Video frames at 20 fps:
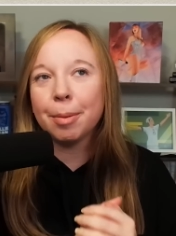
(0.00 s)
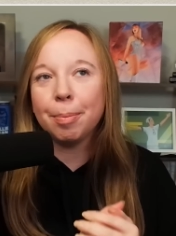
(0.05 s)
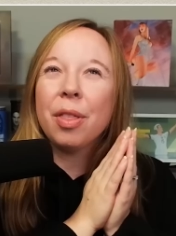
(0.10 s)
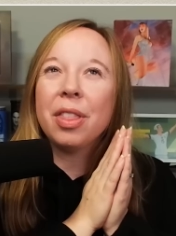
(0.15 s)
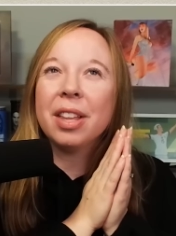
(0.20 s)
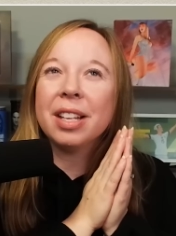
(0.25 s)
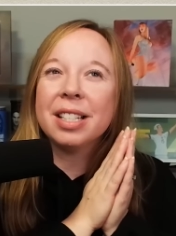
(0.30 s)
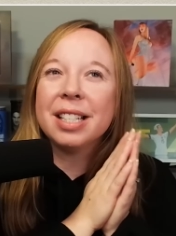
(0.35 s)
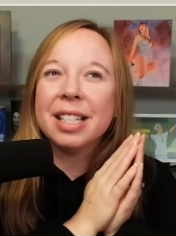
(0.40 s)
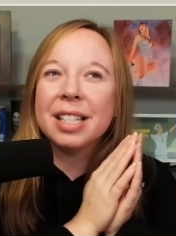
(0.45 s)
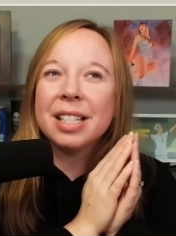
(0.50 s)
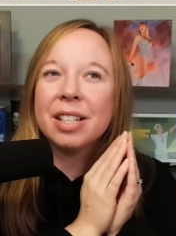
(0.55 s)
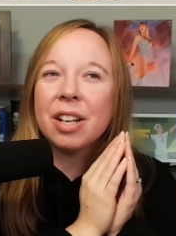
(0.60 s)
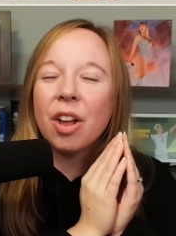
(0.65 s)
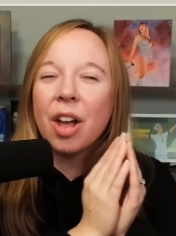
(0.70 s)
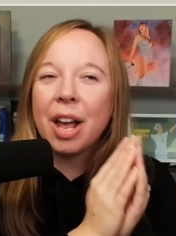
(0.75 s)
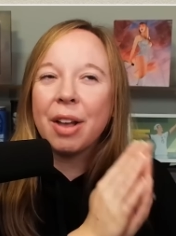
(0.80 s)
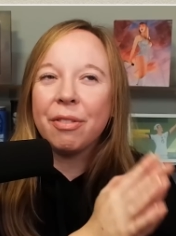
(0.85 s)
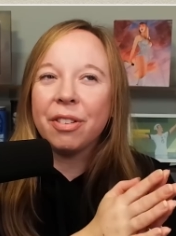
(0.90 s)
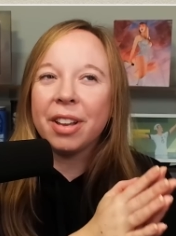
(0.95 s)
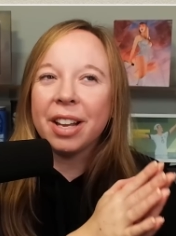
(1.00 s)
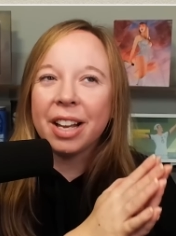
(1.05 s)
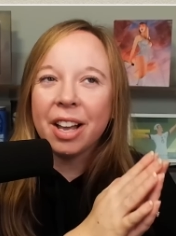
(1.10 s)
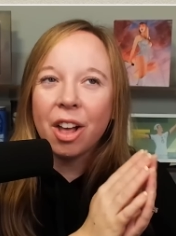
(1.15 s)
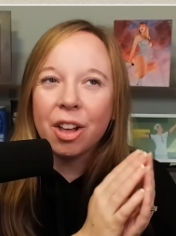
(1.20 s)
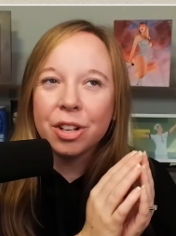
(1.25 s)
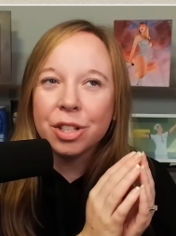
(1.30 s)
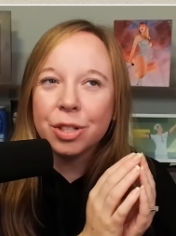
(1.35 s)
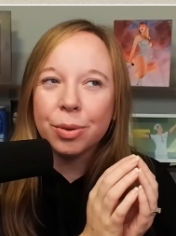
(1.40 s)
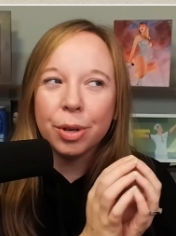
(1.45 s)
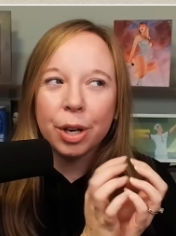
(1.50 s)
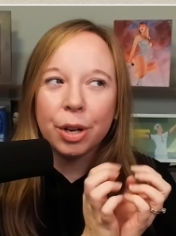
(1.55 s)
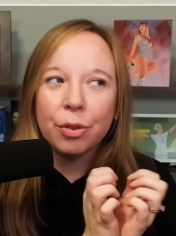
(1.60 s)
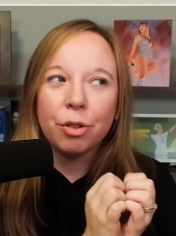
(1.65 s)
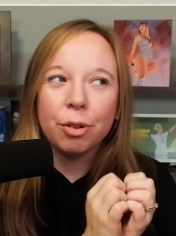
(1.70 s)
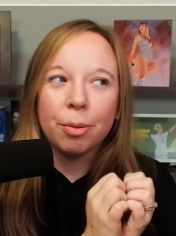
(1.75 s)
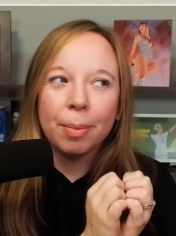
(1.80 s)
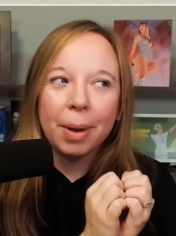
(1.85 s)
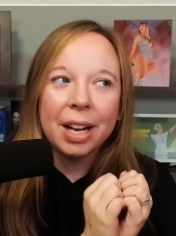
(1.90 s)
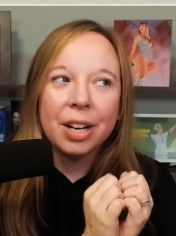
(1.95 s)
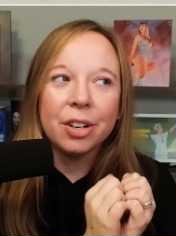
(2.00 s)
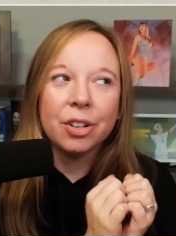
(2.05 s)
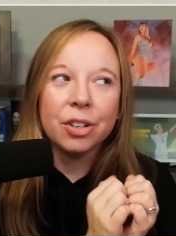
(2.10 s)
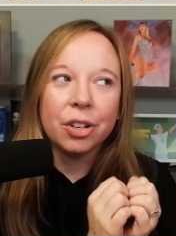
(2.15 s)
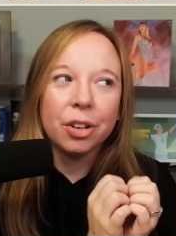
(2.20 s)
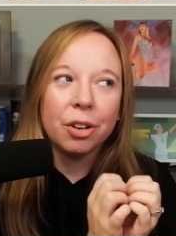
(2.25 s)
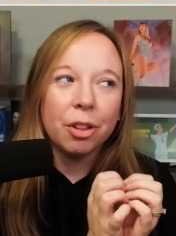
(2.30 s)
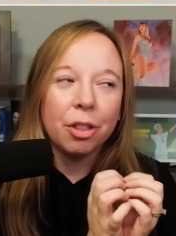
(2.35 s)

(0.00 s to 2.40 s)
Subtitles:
This is, I feel like, also a good reminder.